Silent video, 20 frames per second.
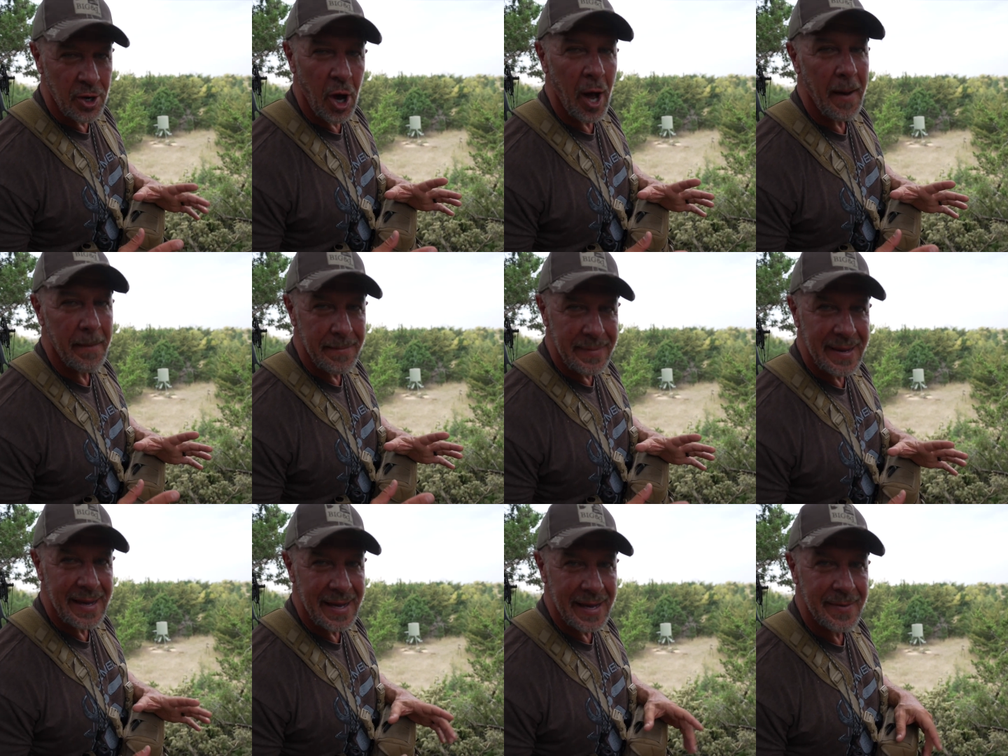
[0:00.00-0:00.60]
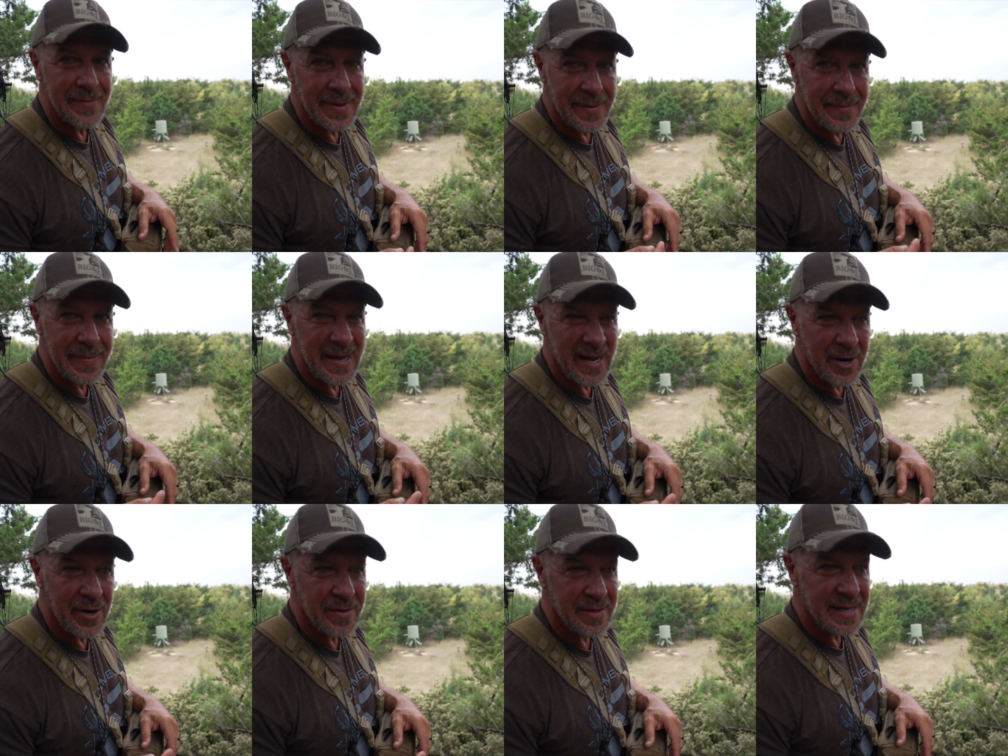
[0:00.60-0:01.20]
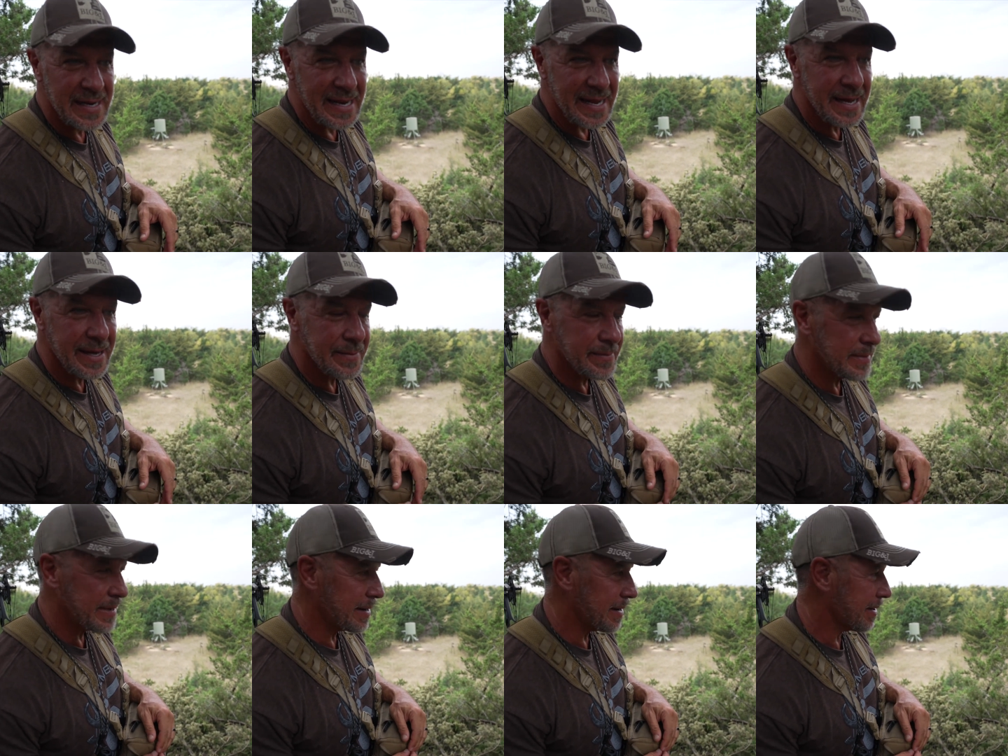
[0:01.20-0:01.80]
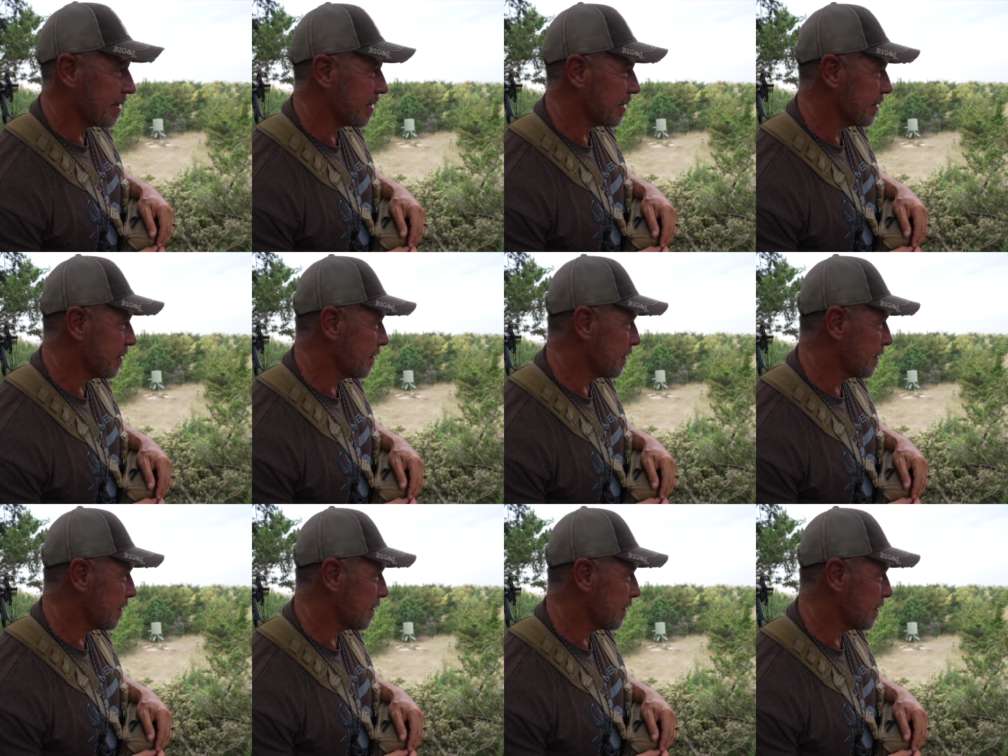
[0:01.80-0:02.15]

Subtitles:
Not big, but bigger than him here.